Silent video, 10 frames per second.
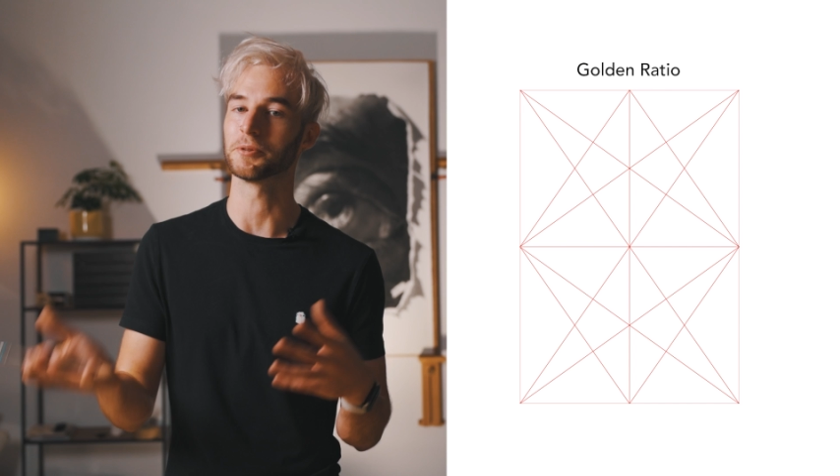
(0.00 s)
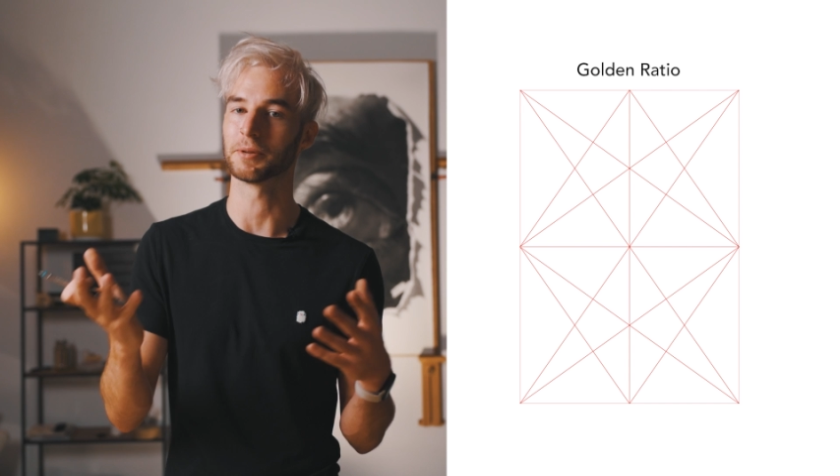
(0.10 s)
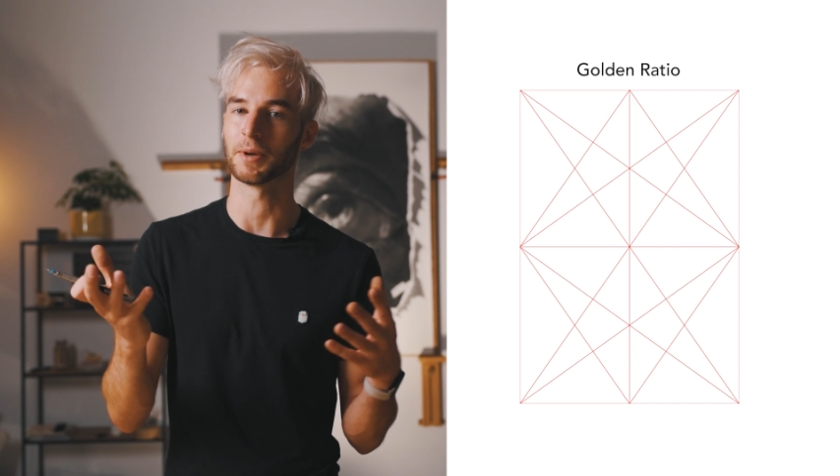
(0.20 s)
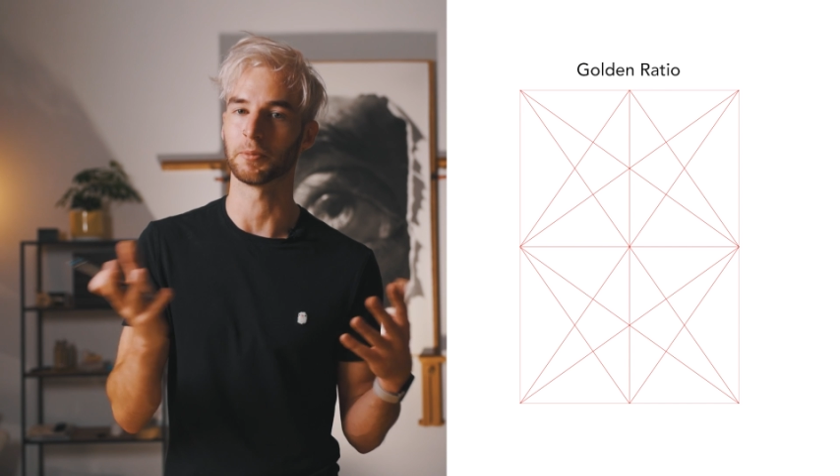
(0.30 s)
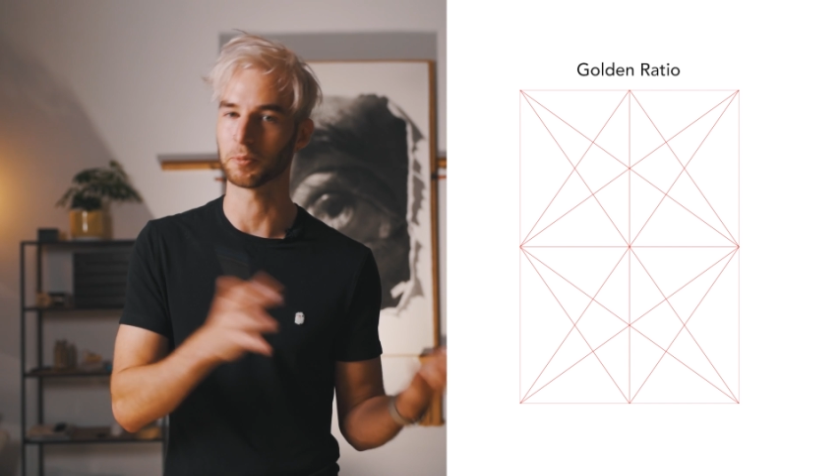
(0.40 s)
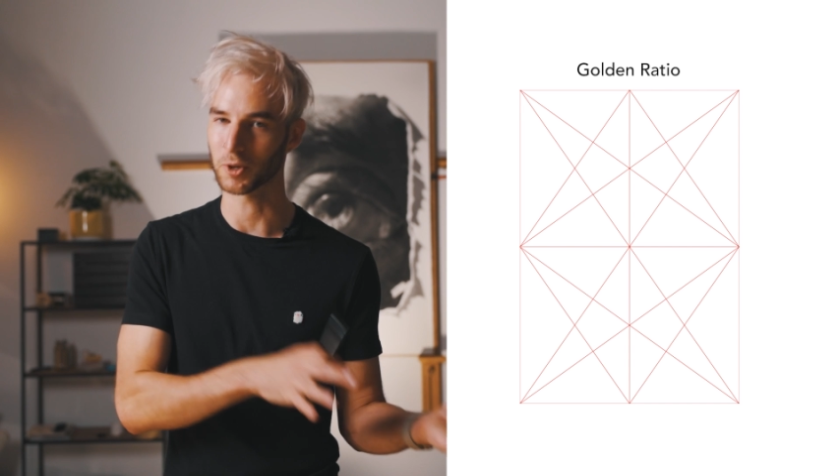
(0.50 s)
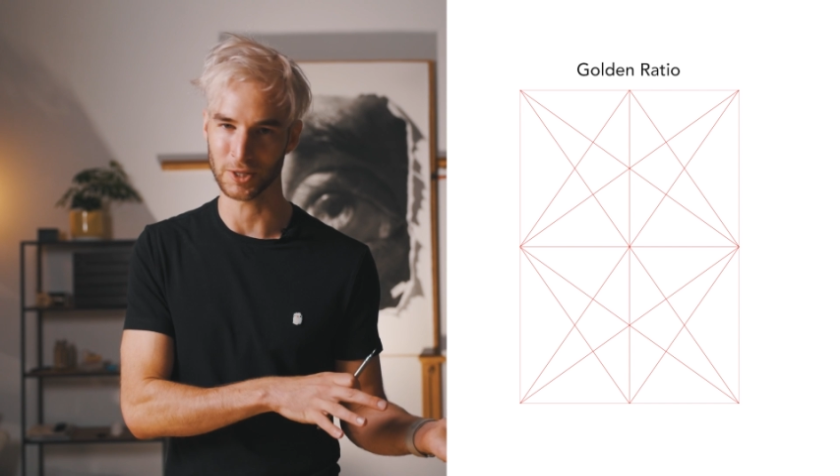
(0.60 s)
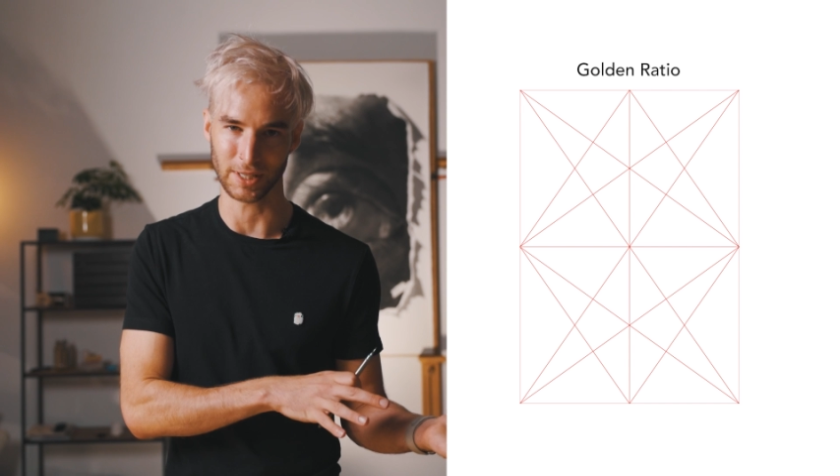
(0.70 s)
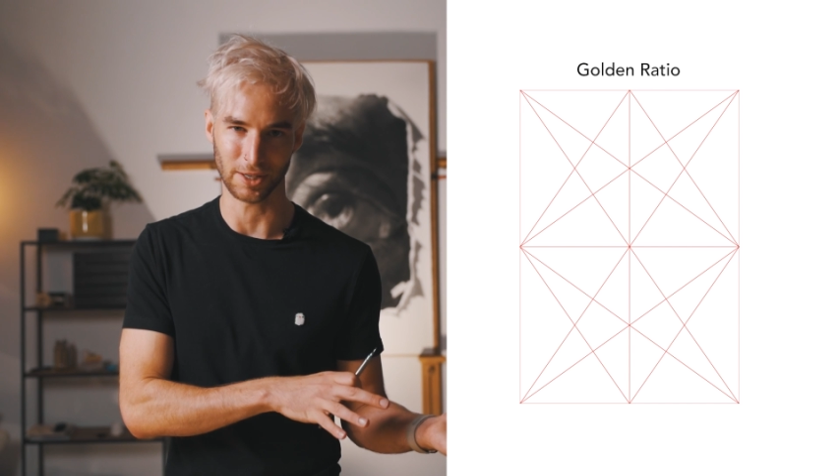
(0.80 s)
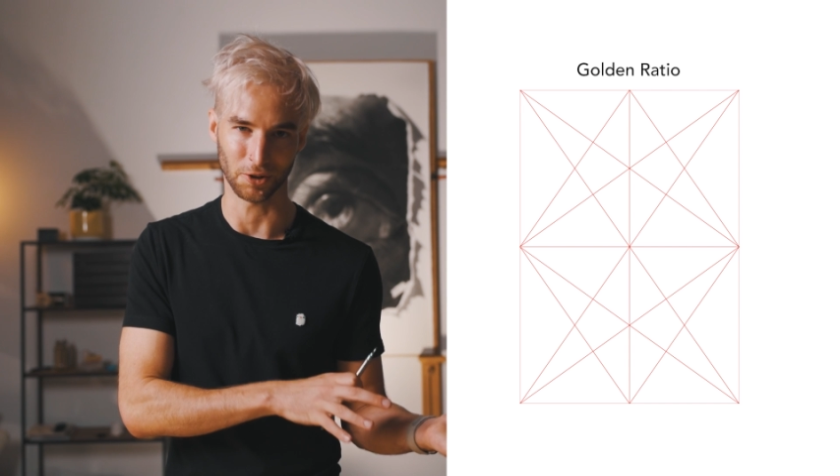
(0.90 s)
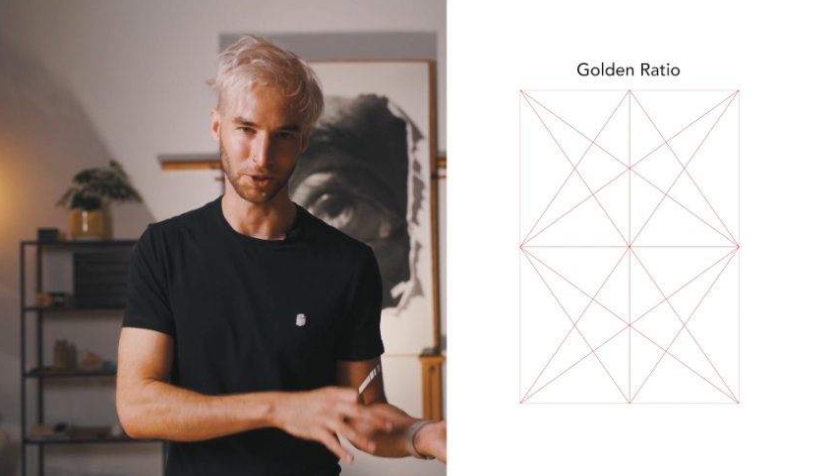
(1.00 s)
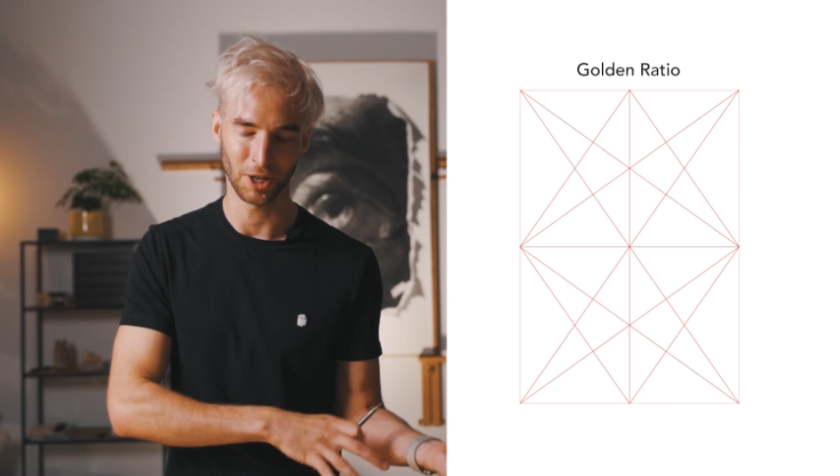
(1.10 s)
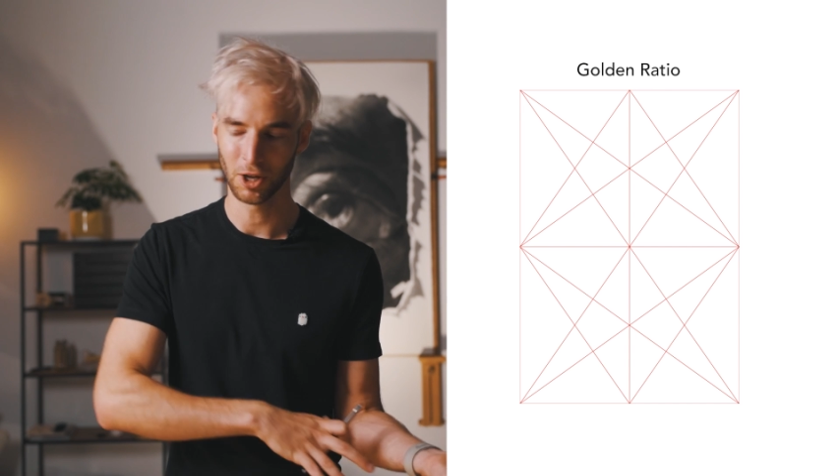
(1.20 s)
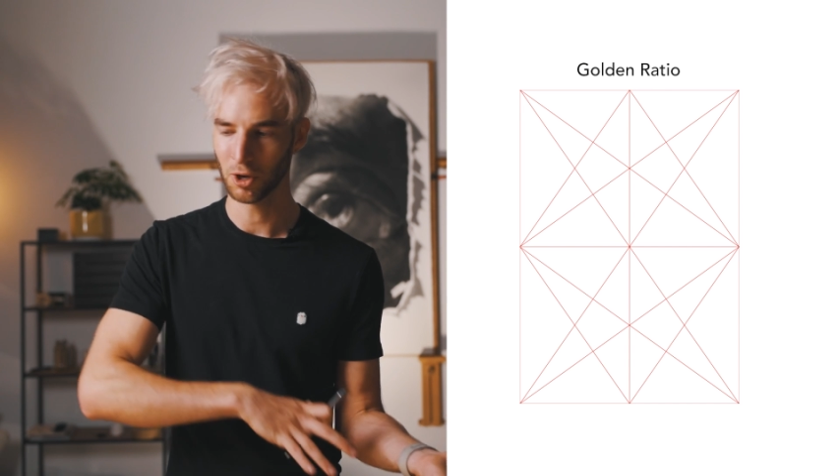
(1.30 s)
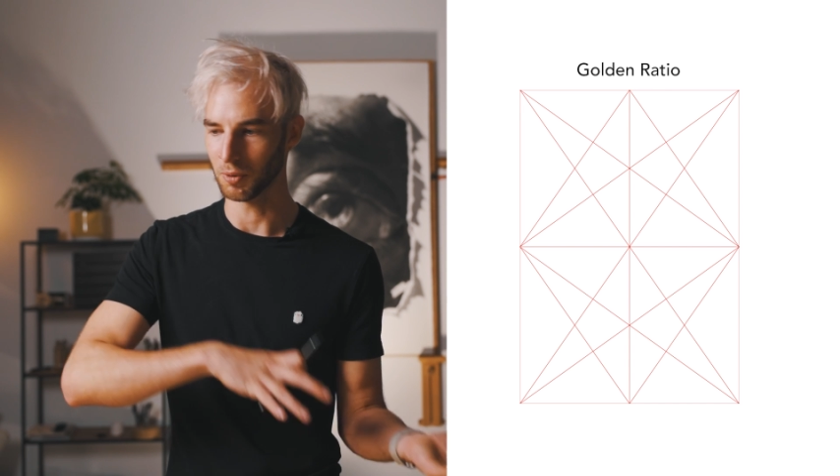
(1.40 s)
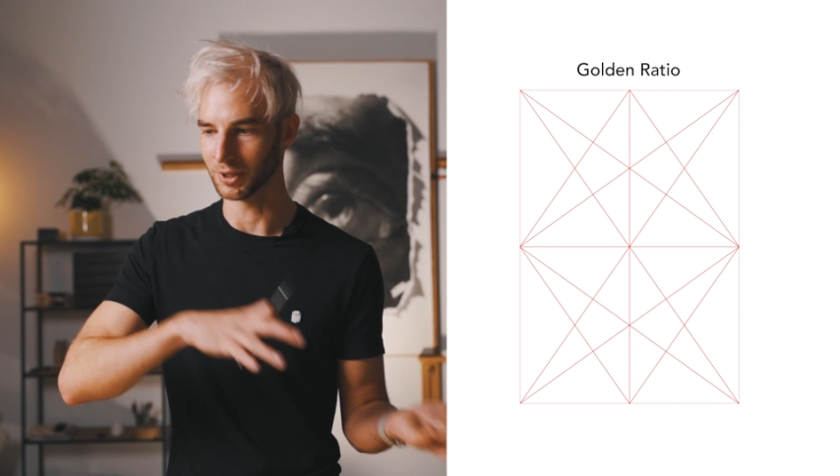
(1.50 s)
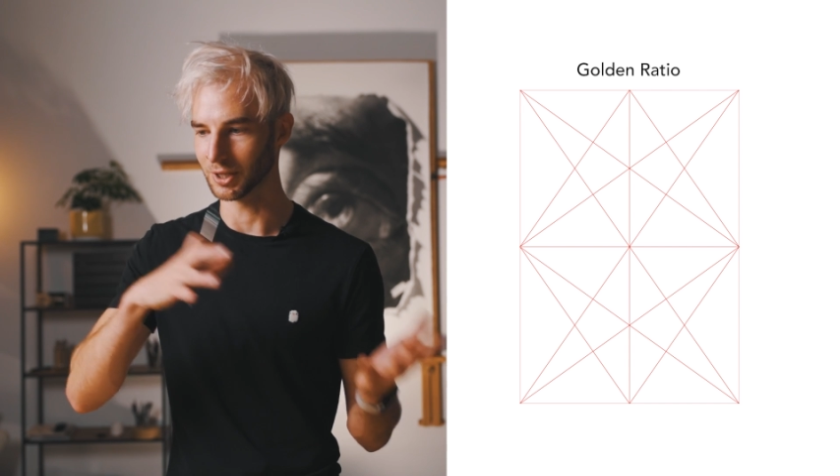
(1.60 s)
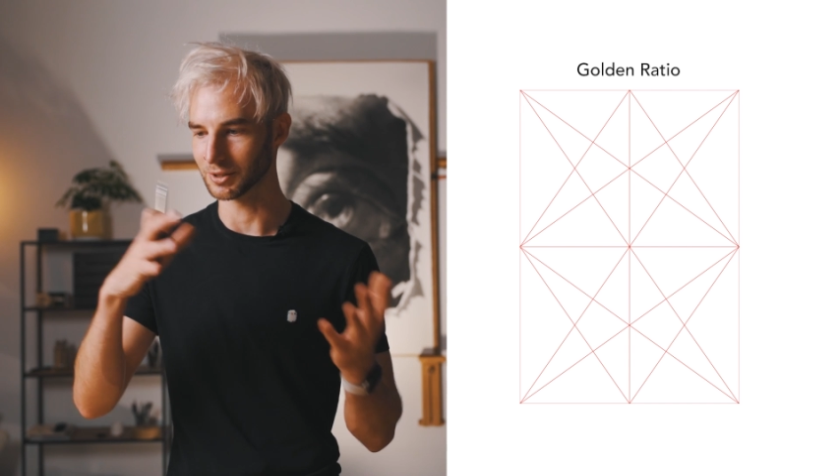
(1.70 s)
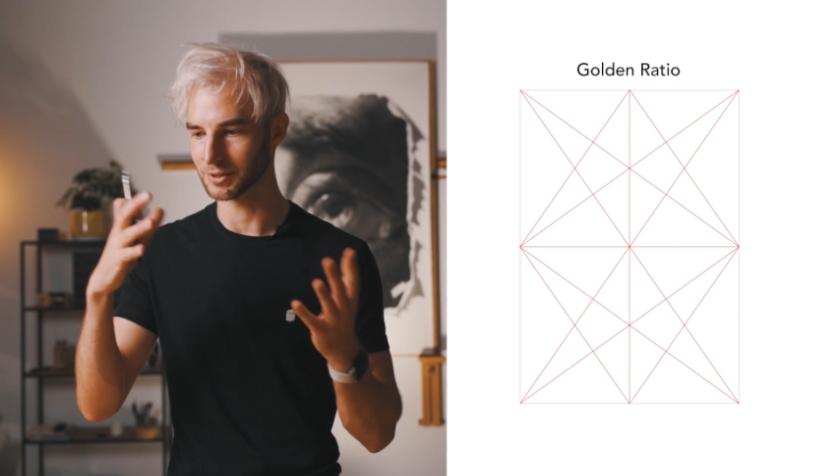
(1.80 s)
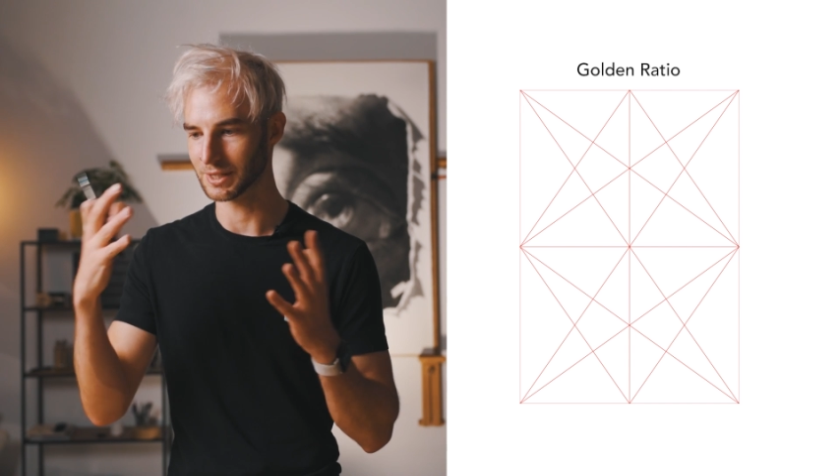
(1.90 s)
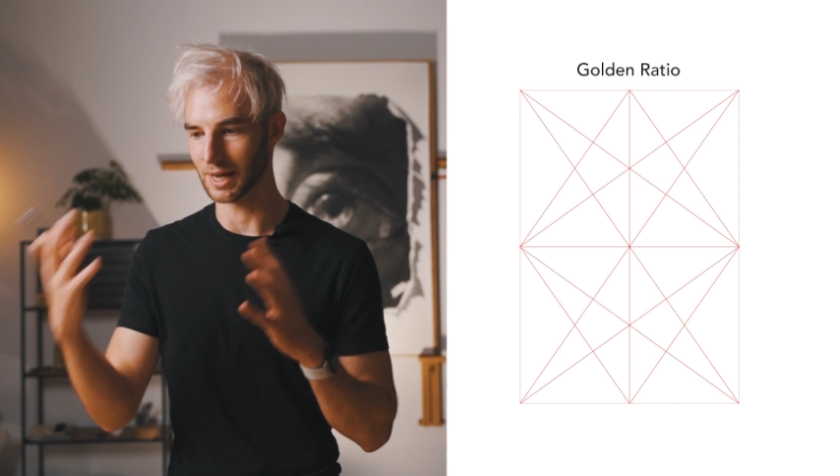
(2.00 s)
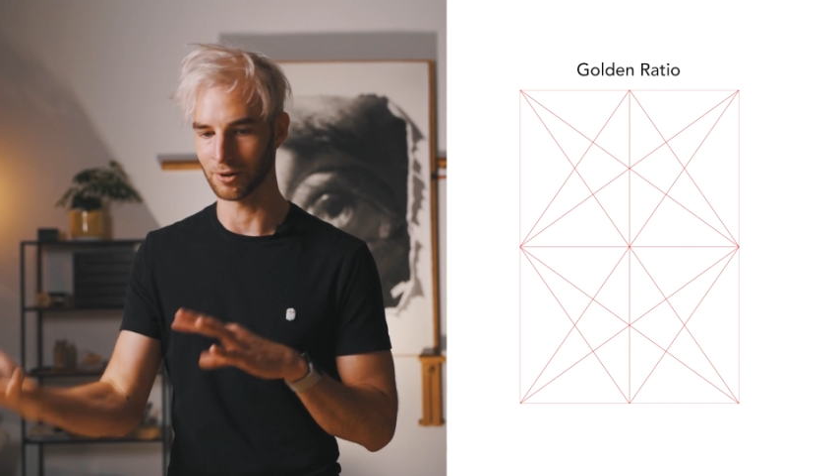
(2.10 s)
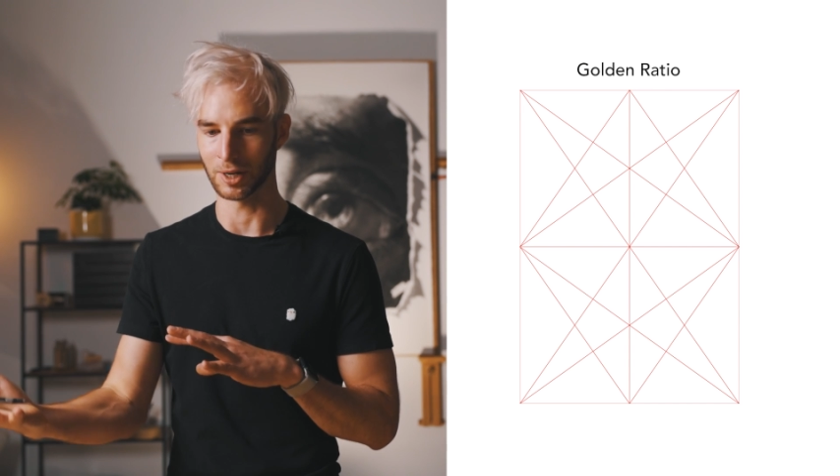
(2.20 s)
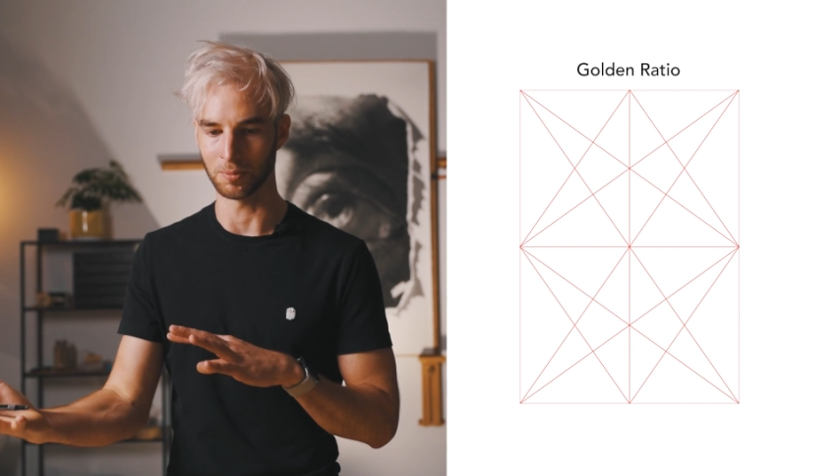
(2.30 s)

get my proportions accurate while not staggering